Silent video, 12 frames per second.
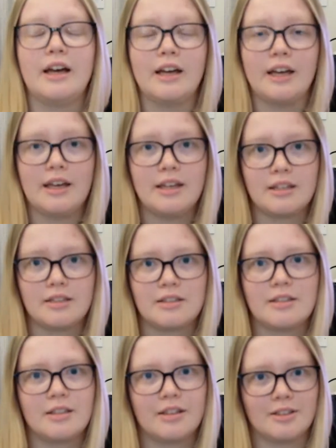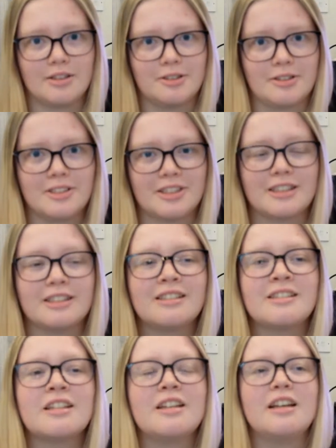hate the
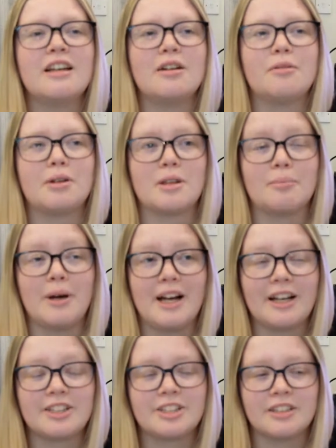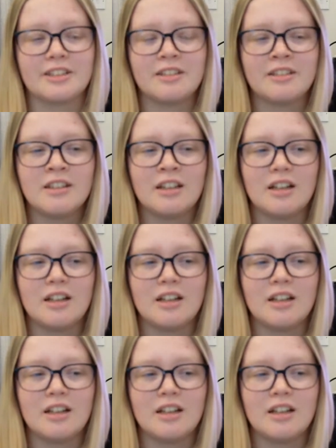doctors with a passion.